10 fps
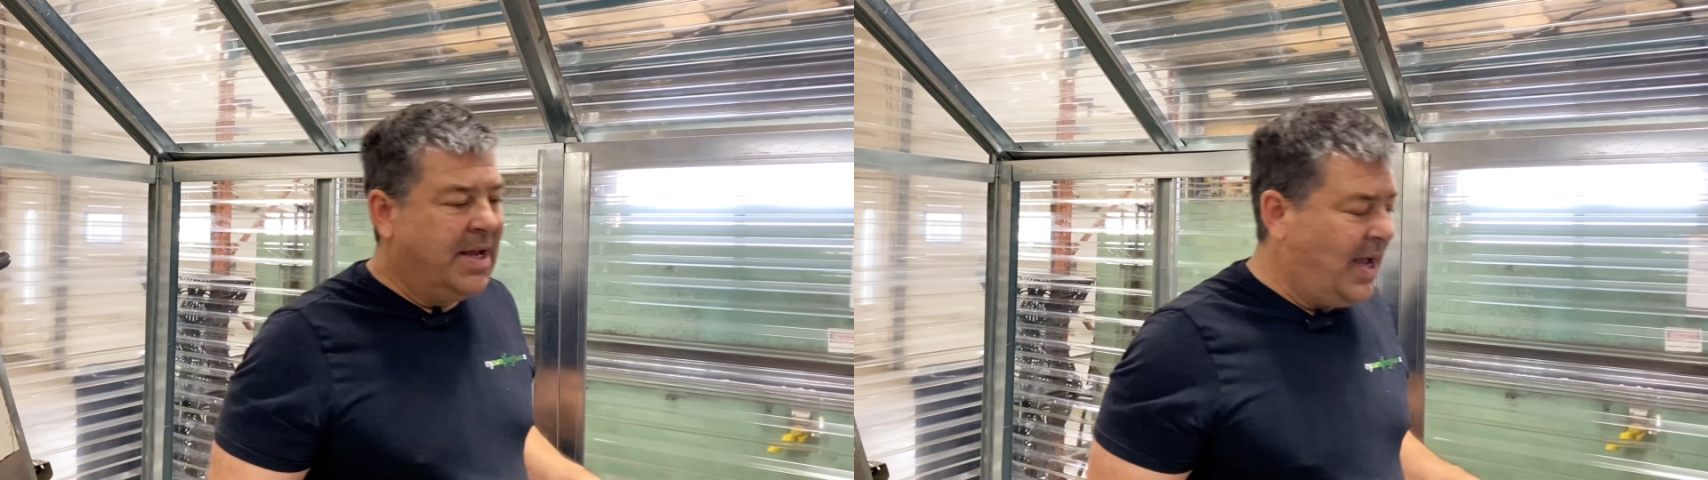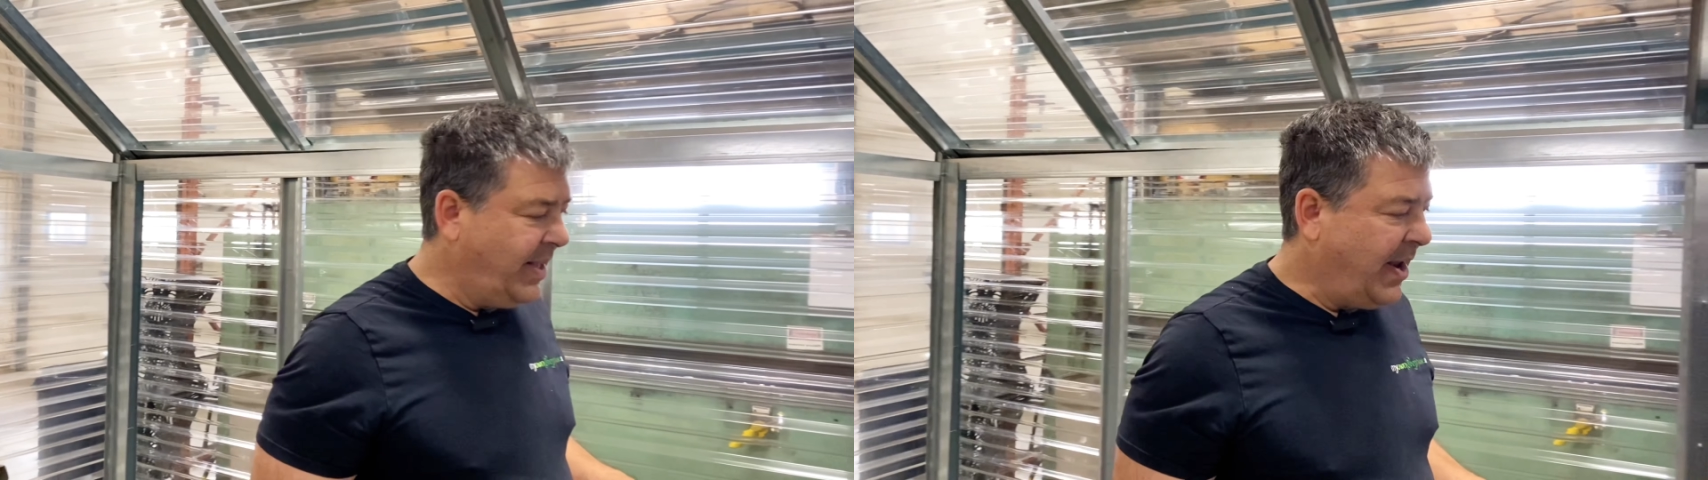
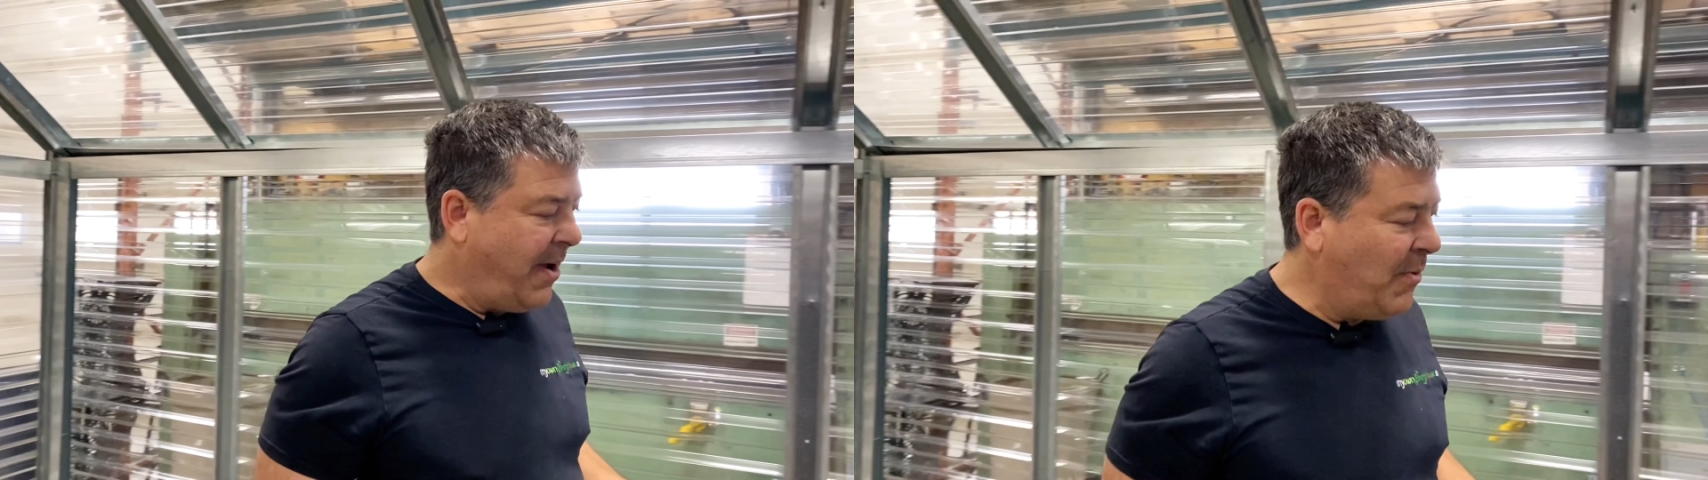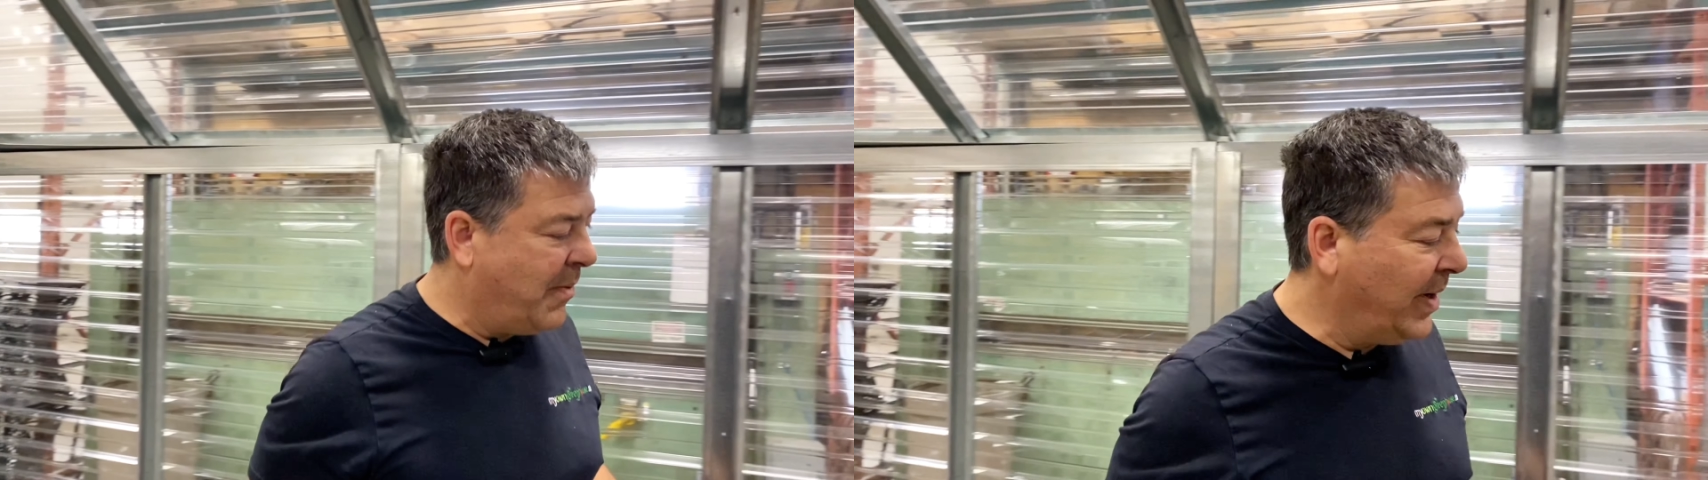And
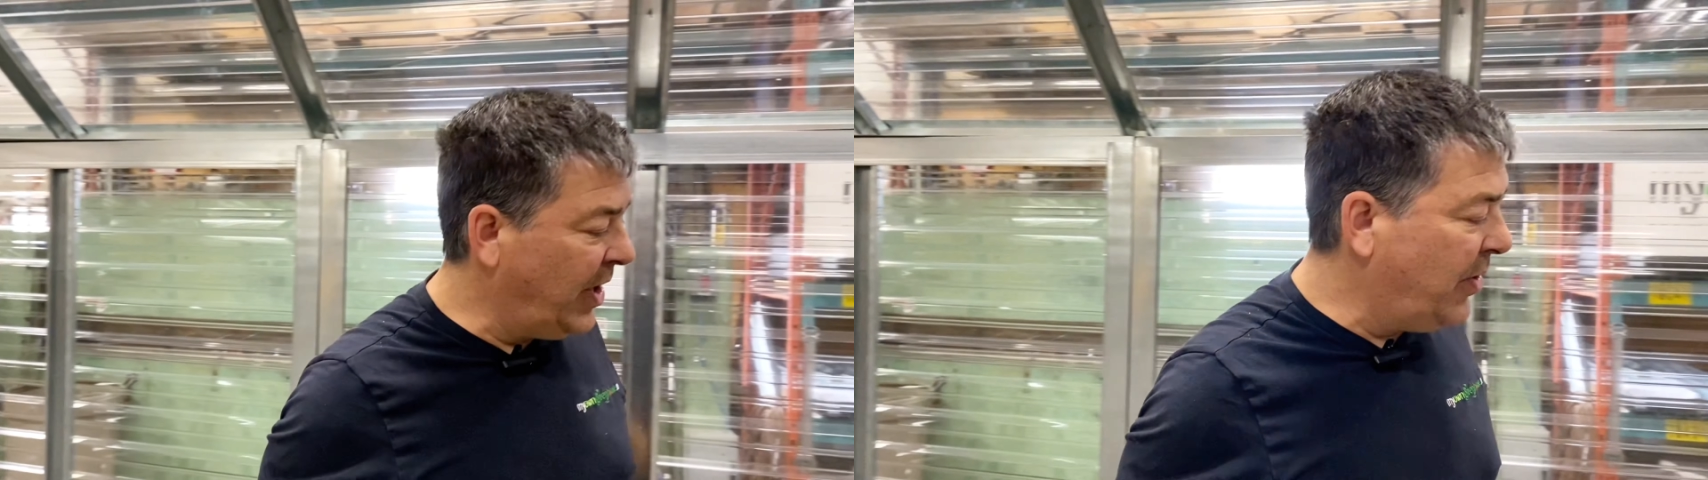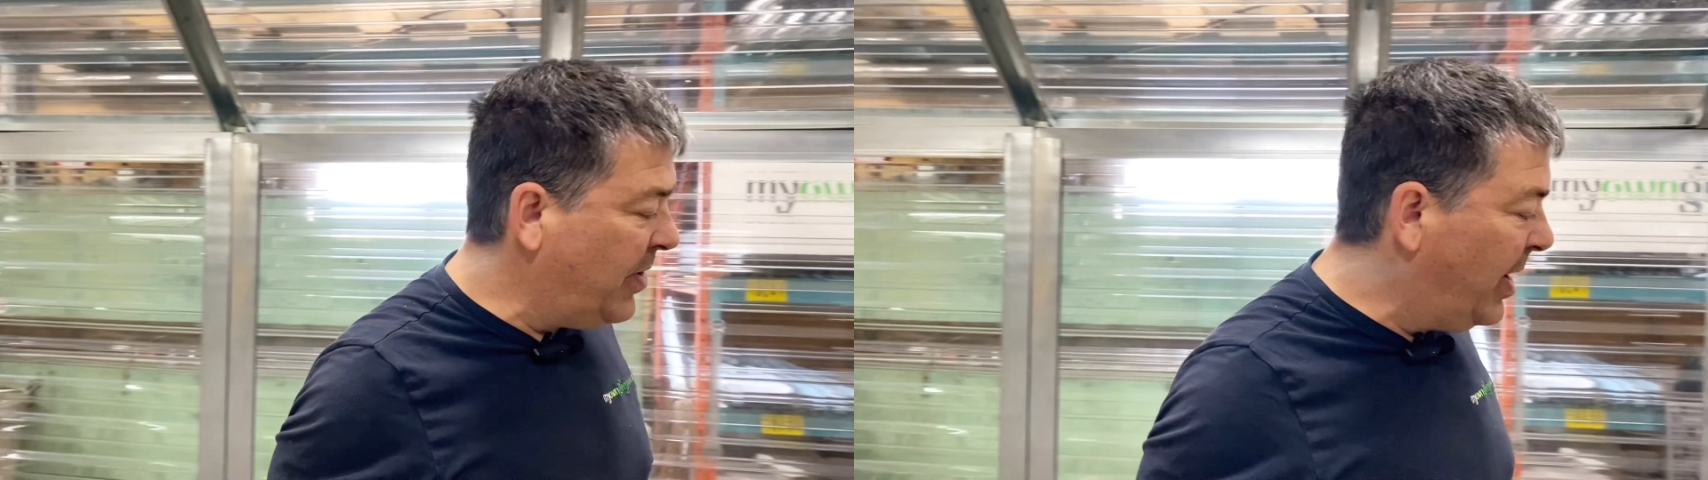what we
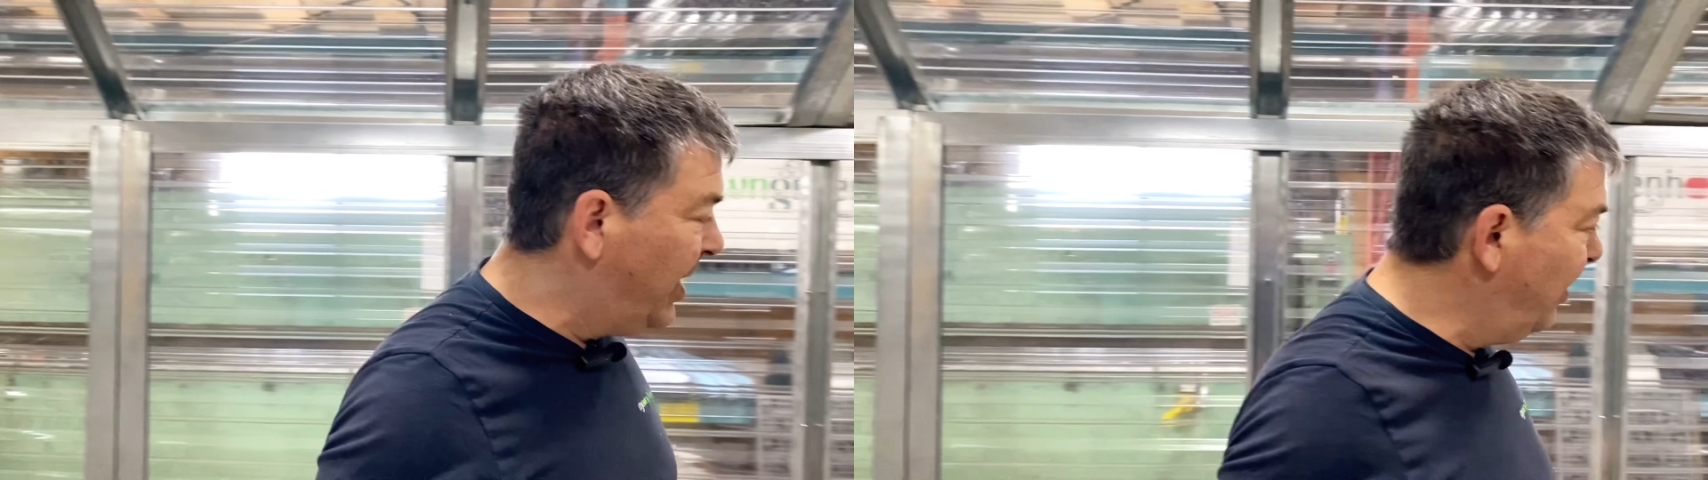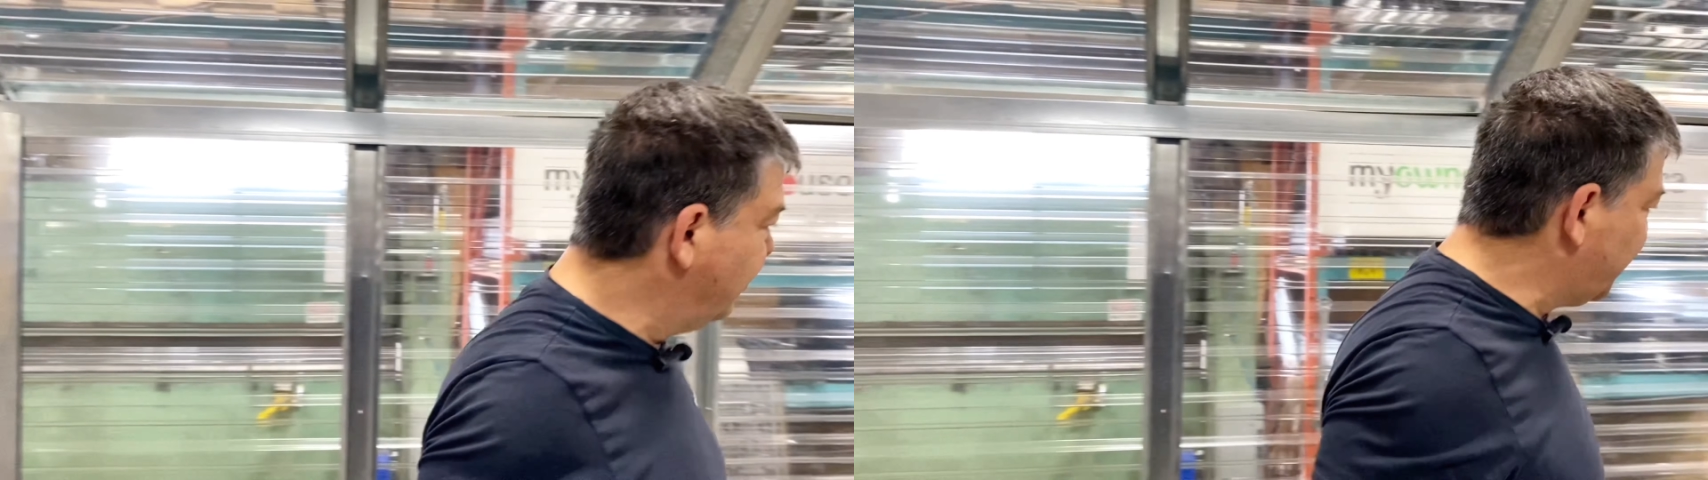do
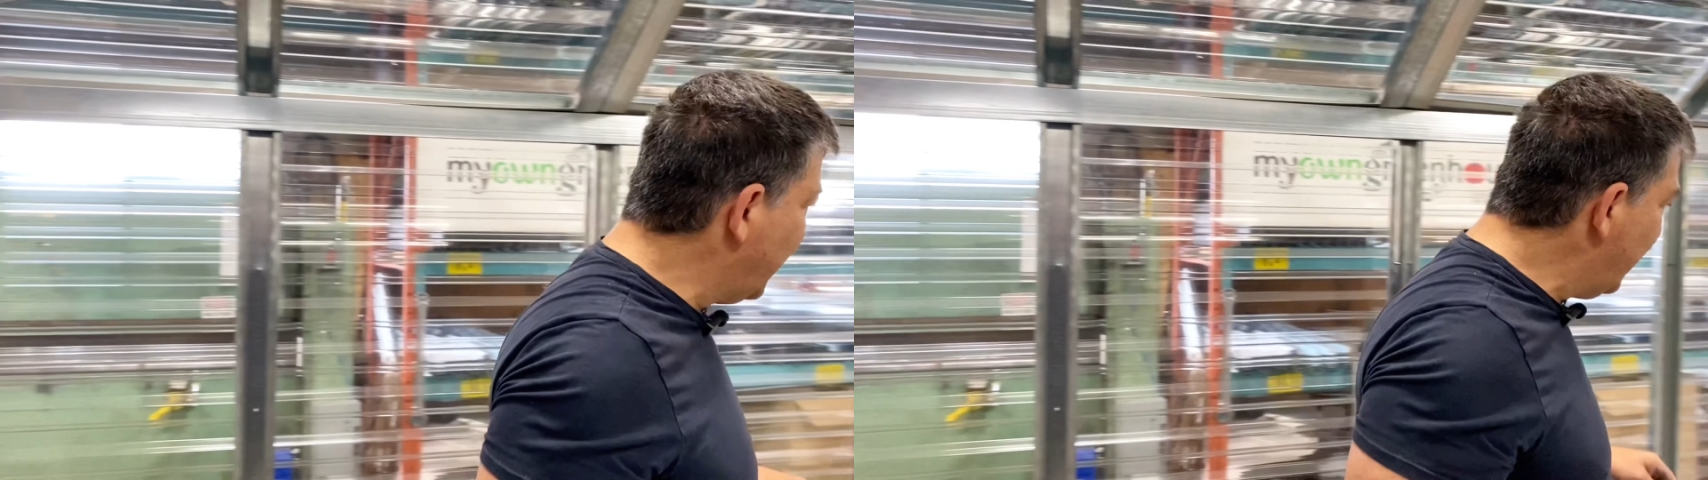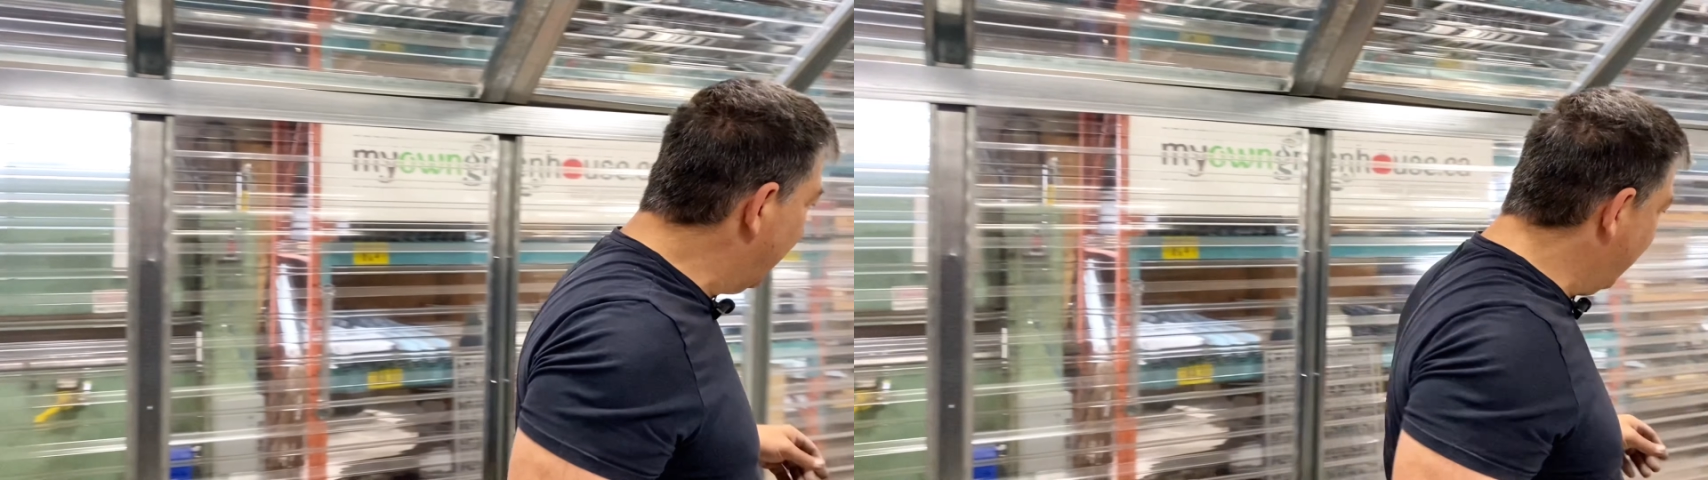usually